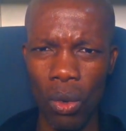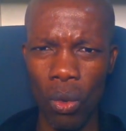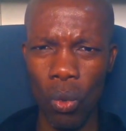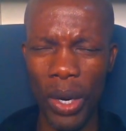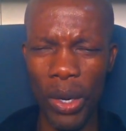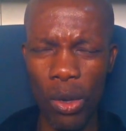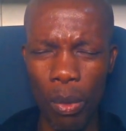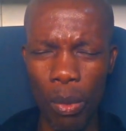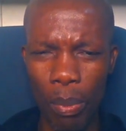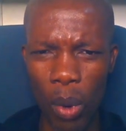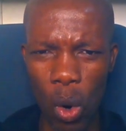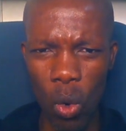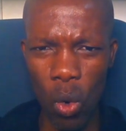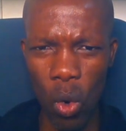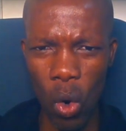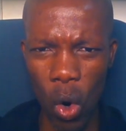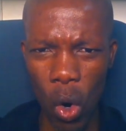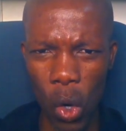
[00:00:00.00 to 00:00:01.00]
when you poke
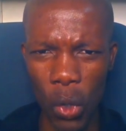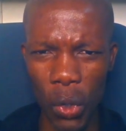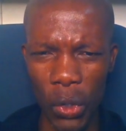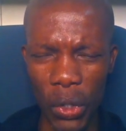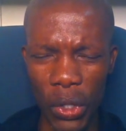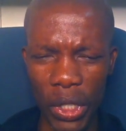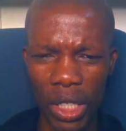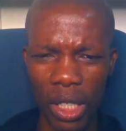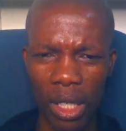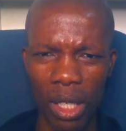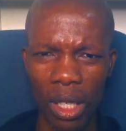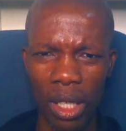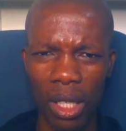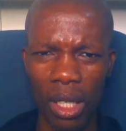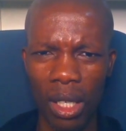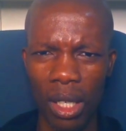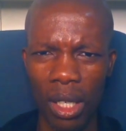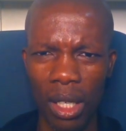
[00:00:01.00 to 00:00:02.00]
holes
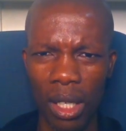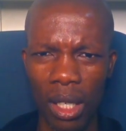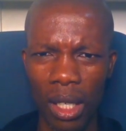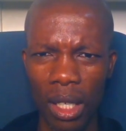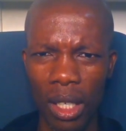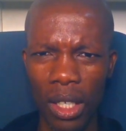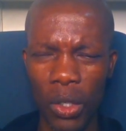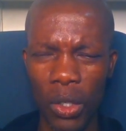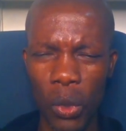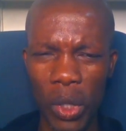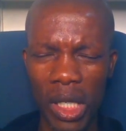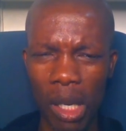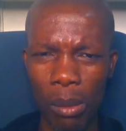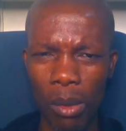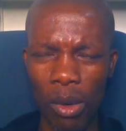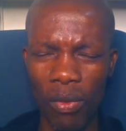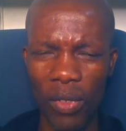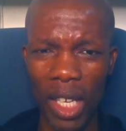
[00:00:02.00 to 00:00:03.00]
into
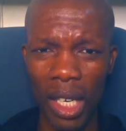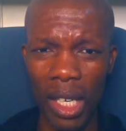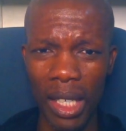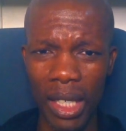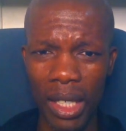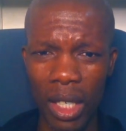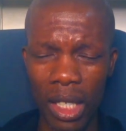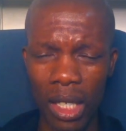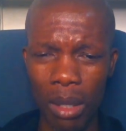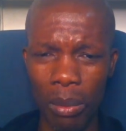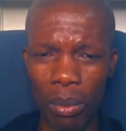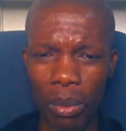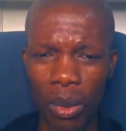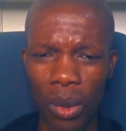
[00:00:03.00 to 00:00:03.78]
some of their leadership